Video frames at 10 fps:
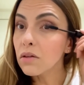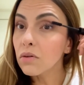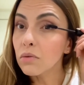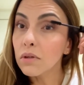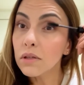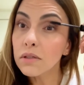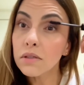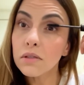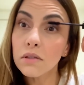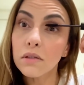units.
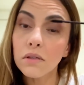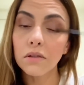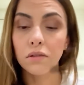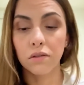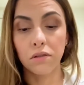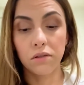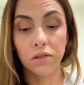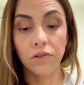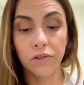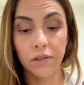
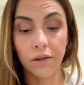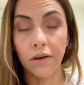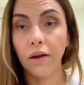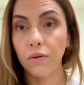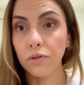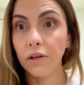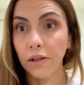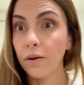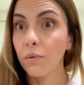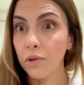Seriously, I was looking
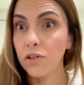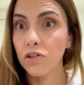like a witch.